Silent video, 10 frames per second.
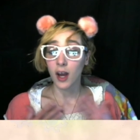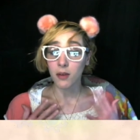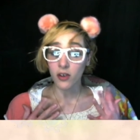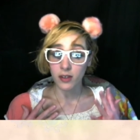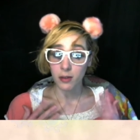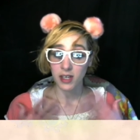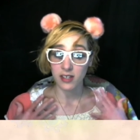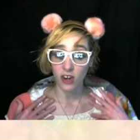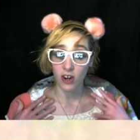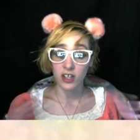I'm going to be
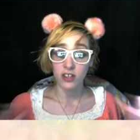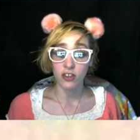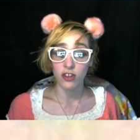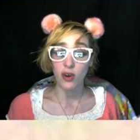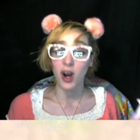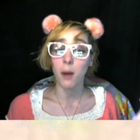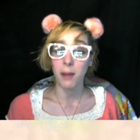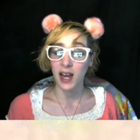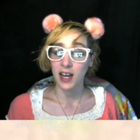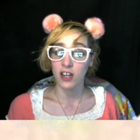starting to do
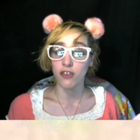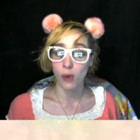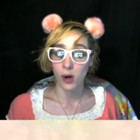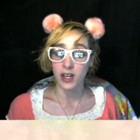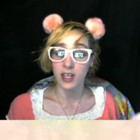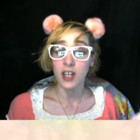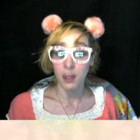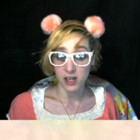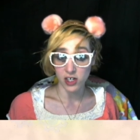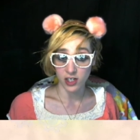alpaca drawing
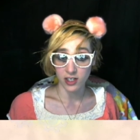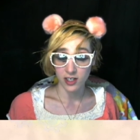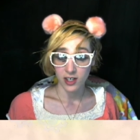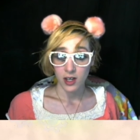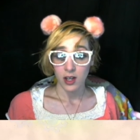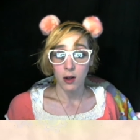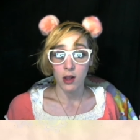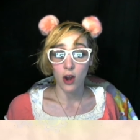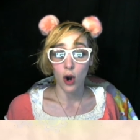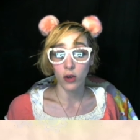commissions.
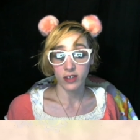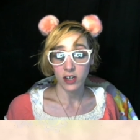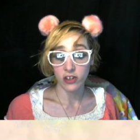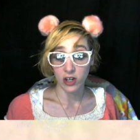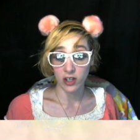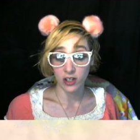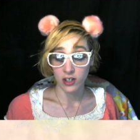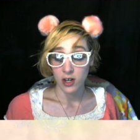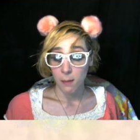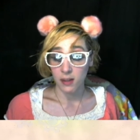They're only a
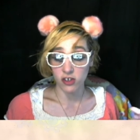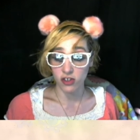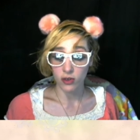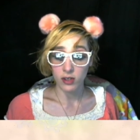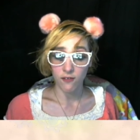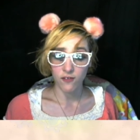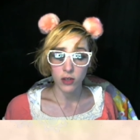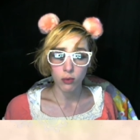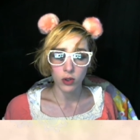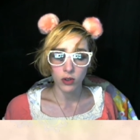dollar, but there's only a
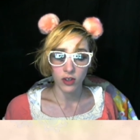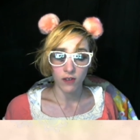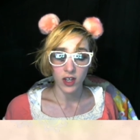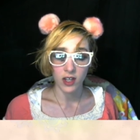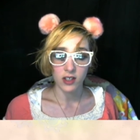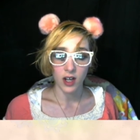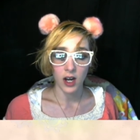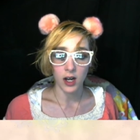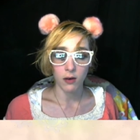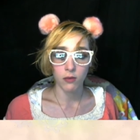few rules of it.
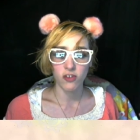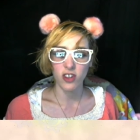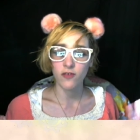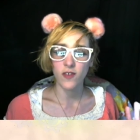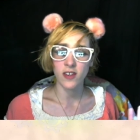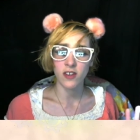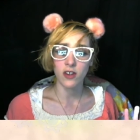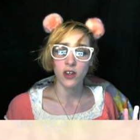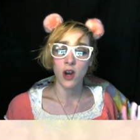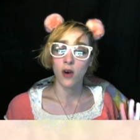Uh, just for,
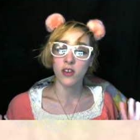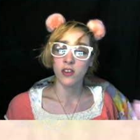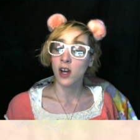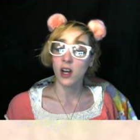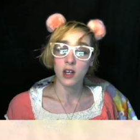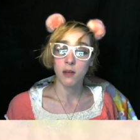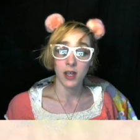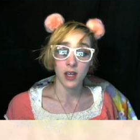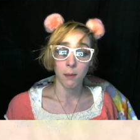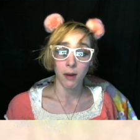so you know, it's not going to
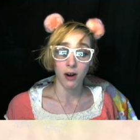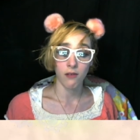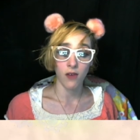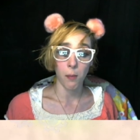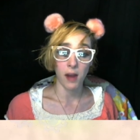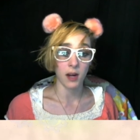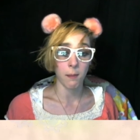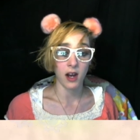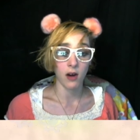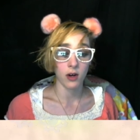be a part of Alpaca
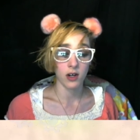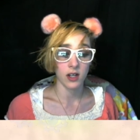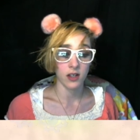Power.